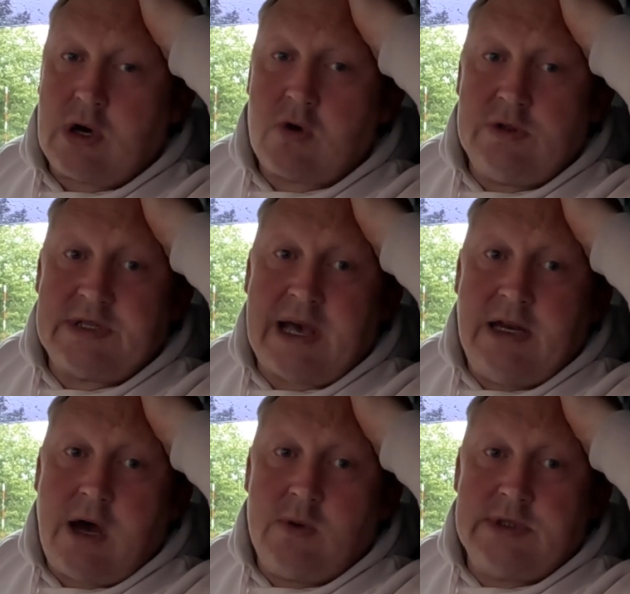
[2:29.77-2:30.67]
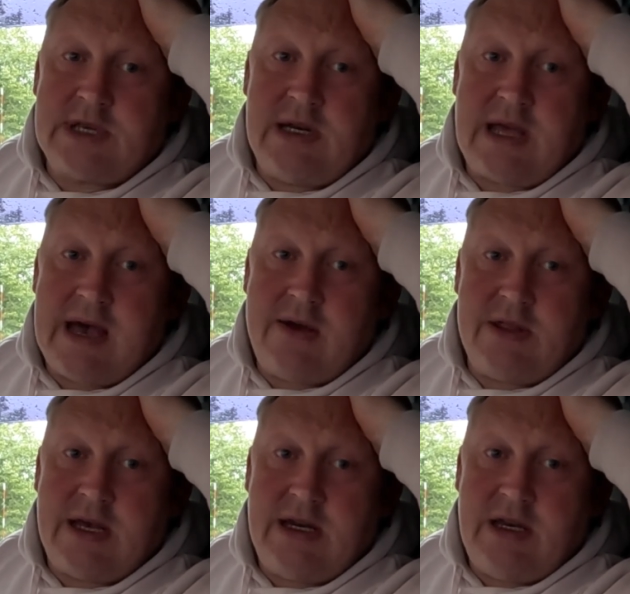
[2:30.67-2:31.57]
I couldn't say no and send it out,
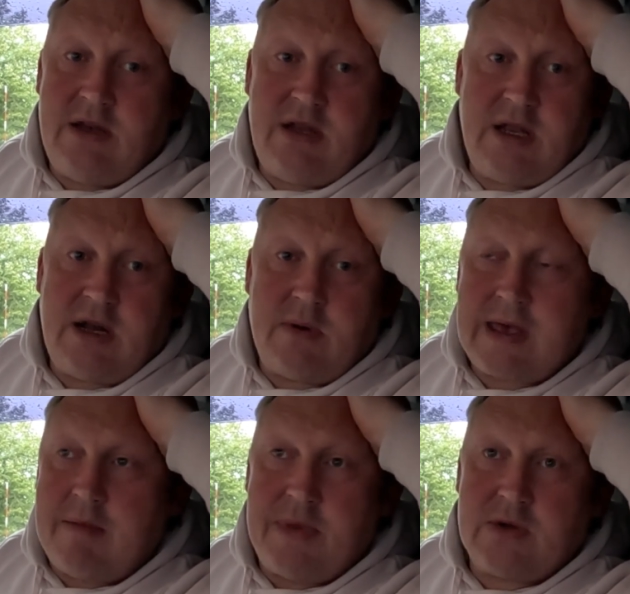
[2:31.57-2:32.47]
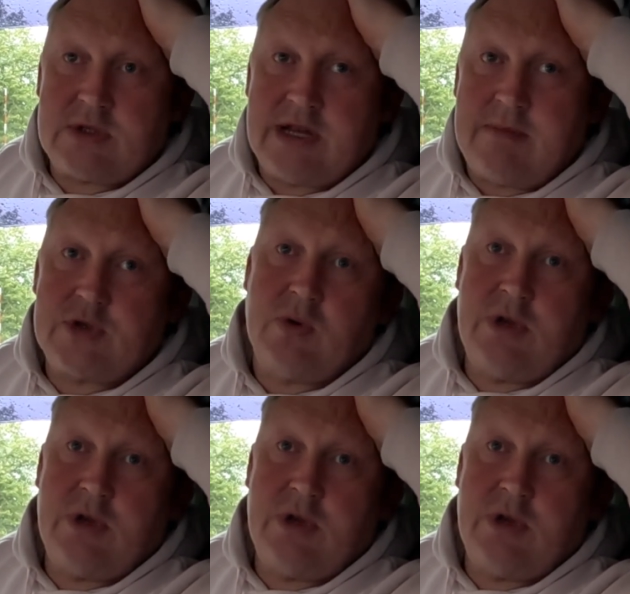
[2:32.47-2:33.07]
and then a cam belt snaps,